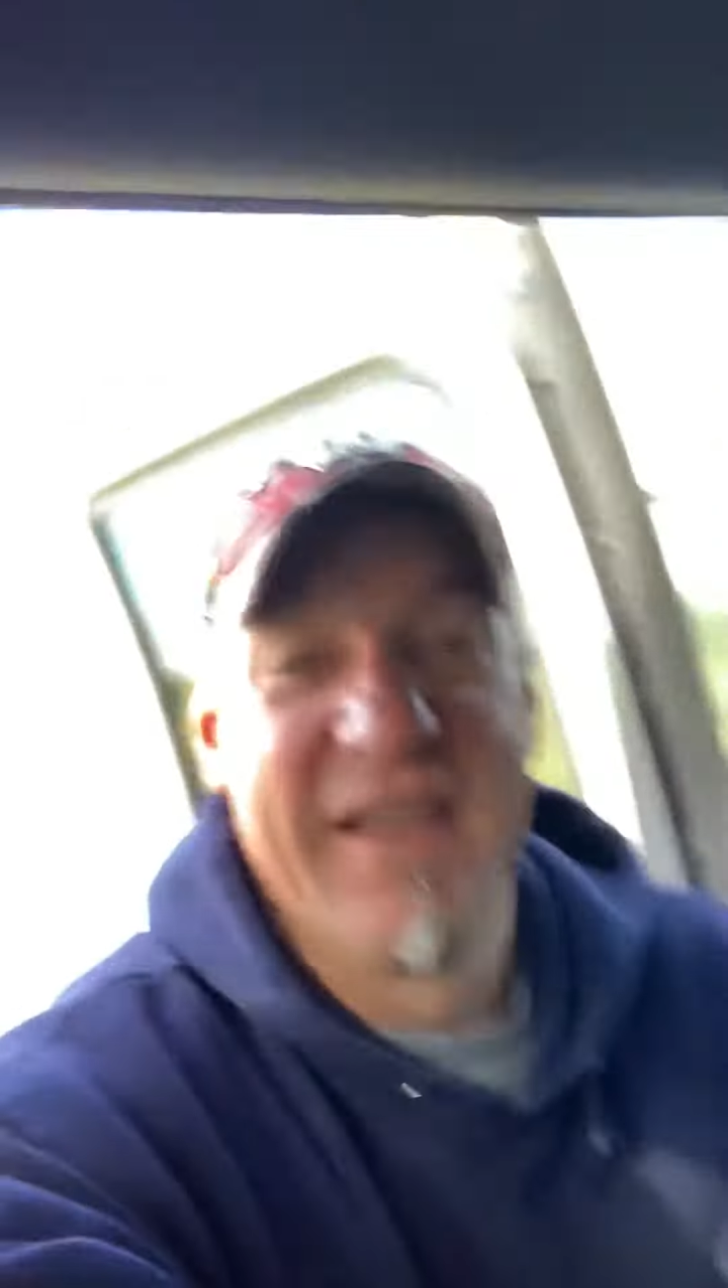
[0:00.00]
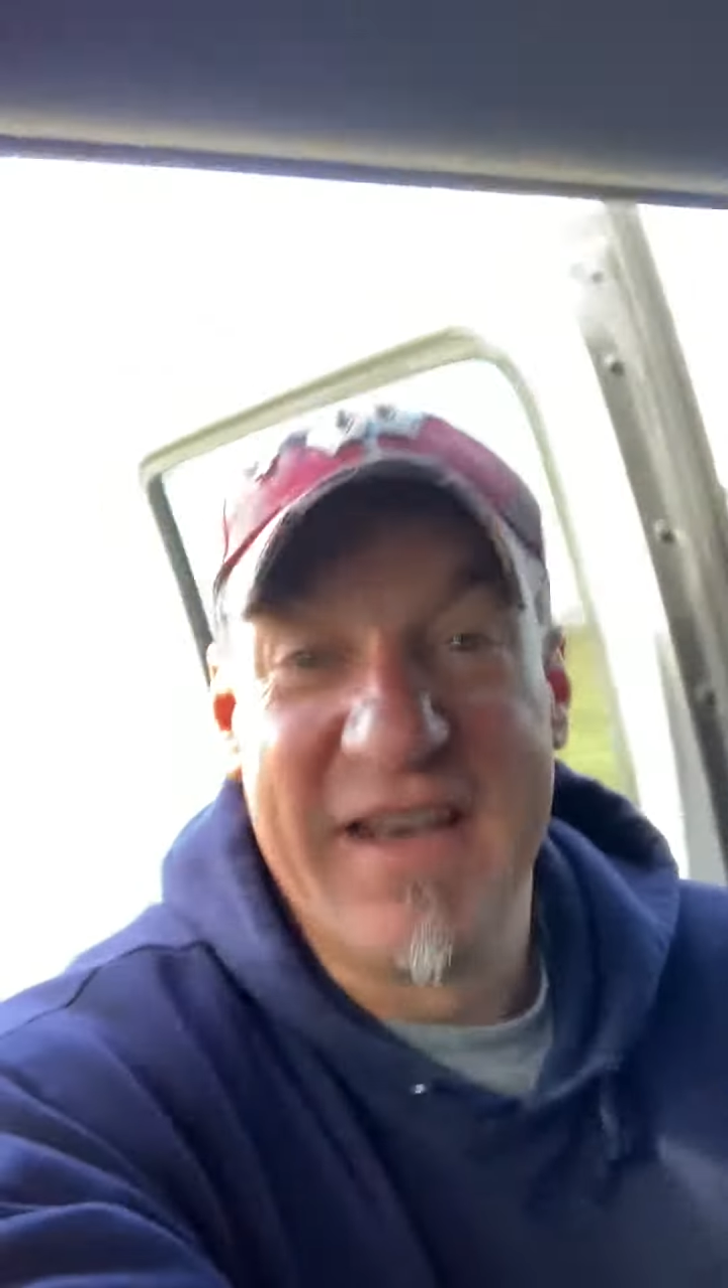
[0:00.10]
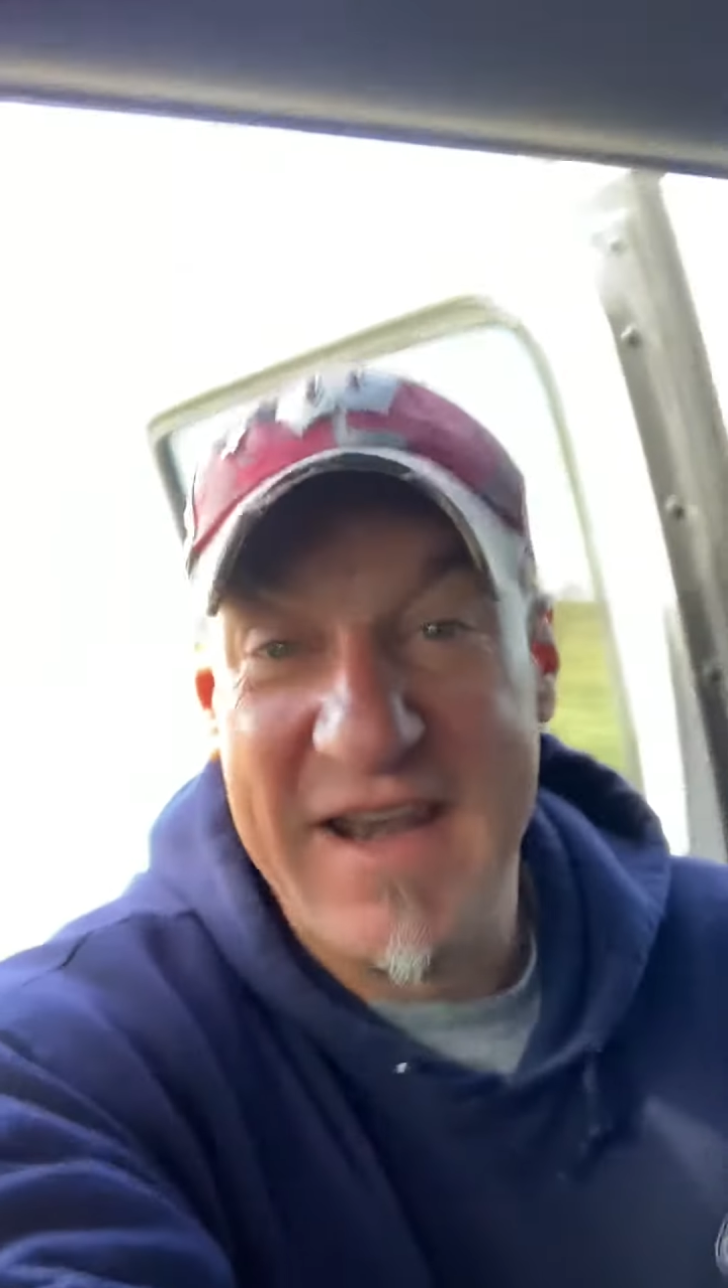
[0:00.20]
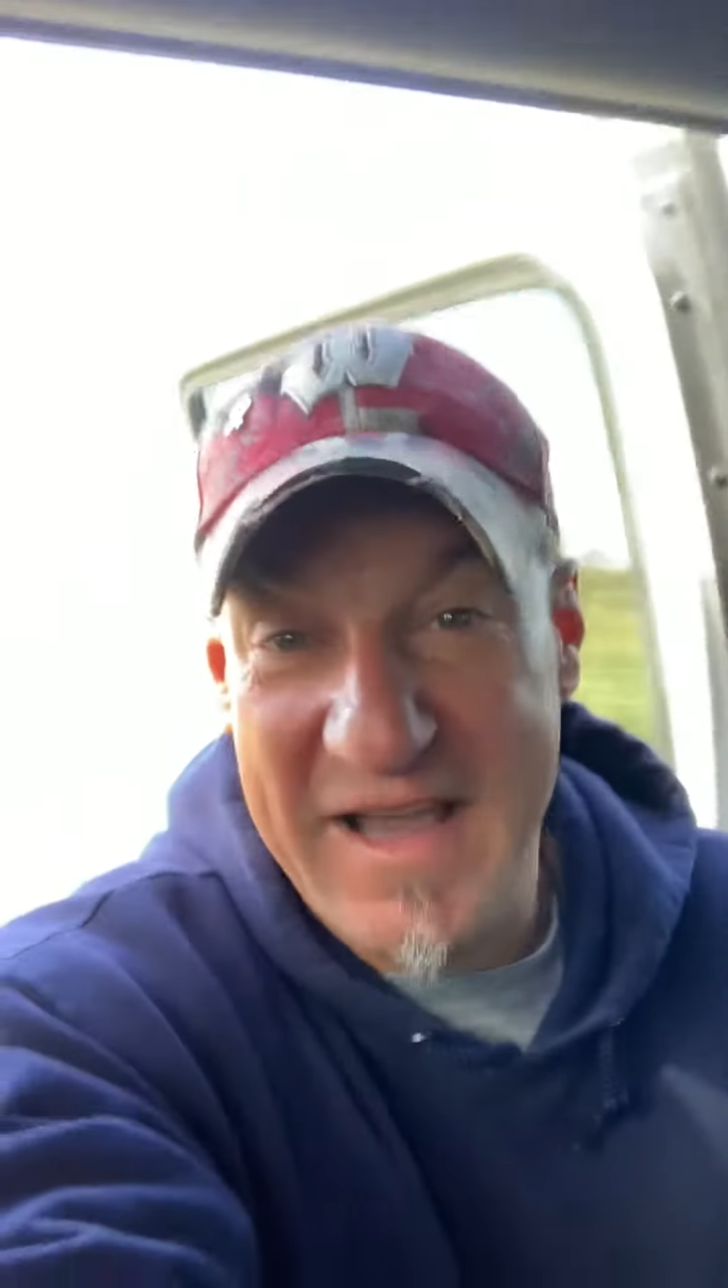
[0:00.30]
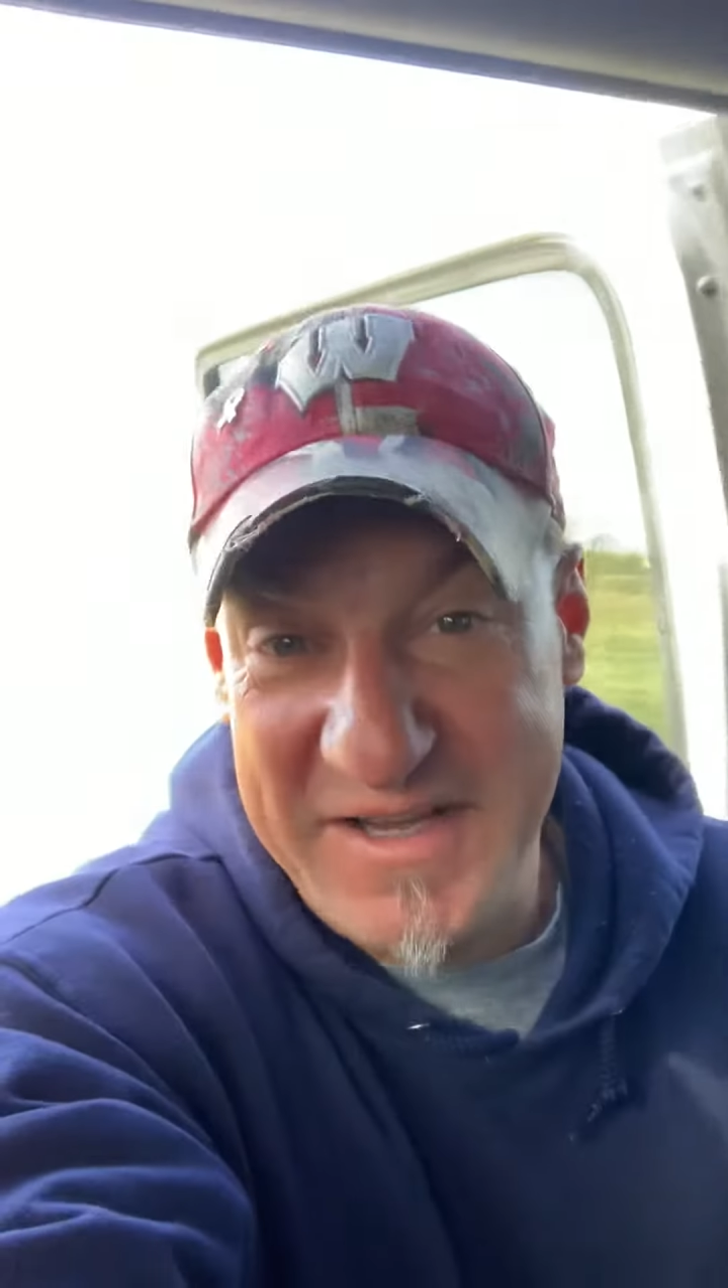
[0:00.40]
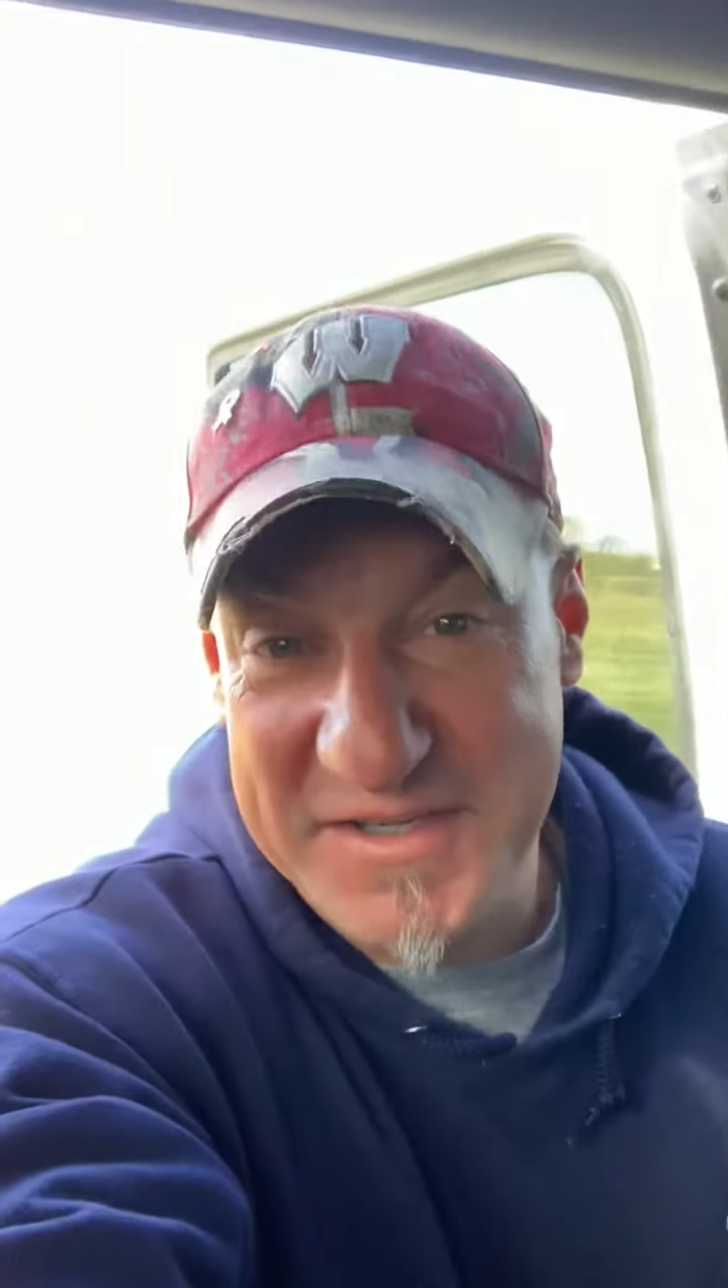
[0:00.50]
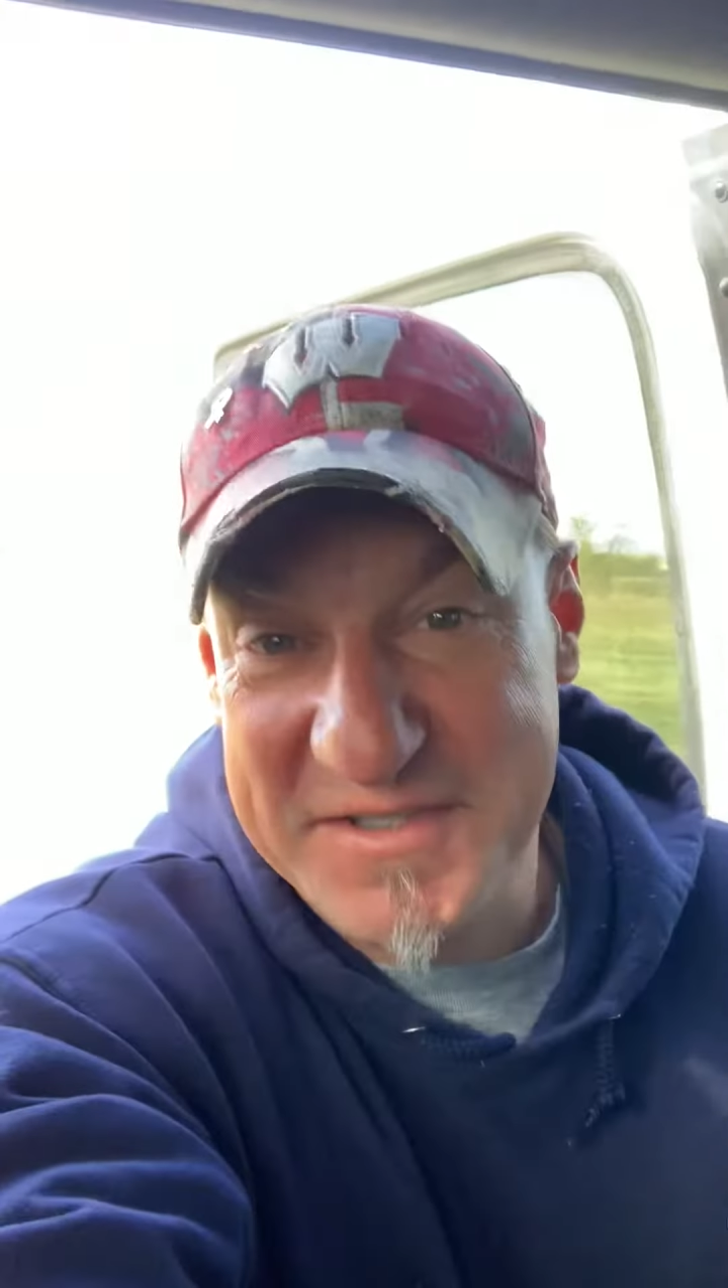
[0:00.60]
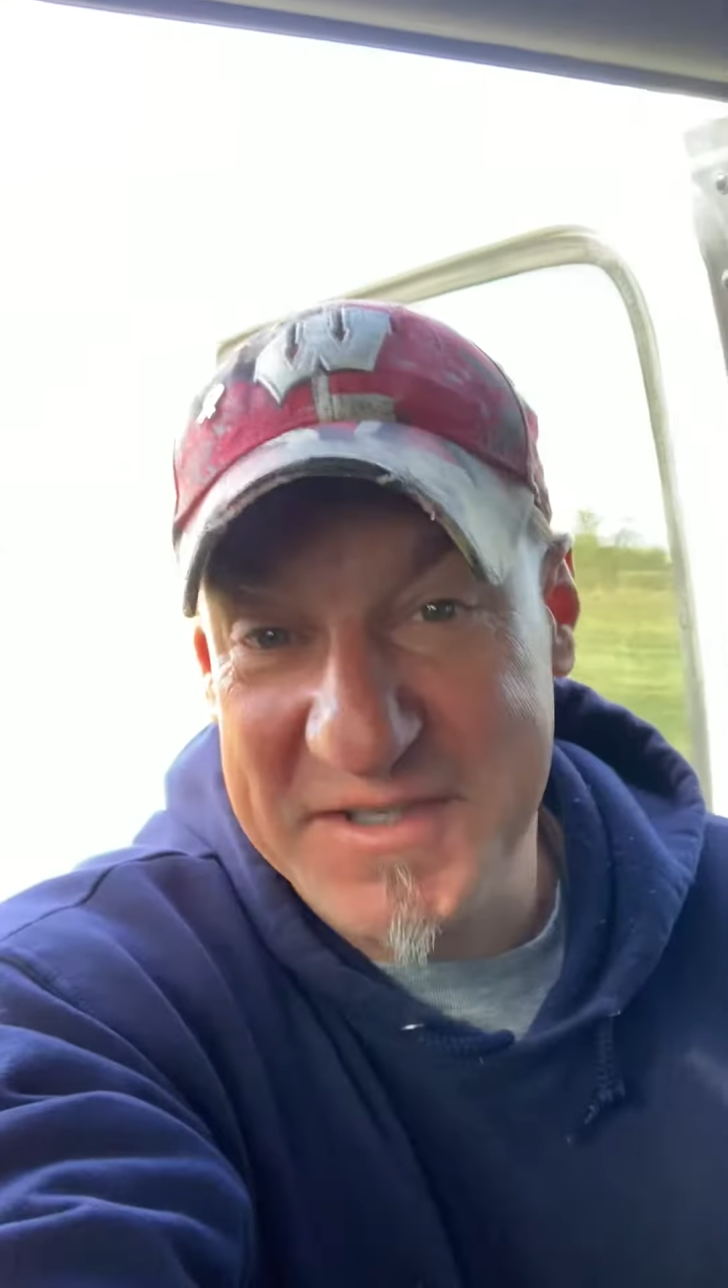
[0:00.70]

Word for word: Now you see